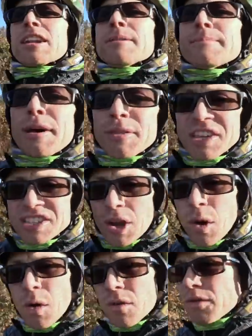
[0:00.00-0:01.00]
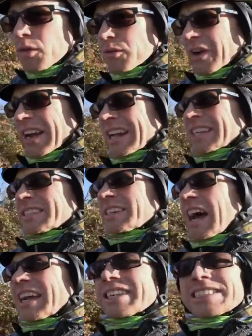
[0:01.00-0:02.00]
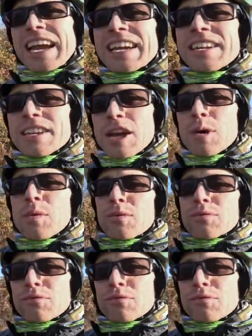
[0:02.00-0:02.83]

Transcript: little about these oval rings. I decided to go with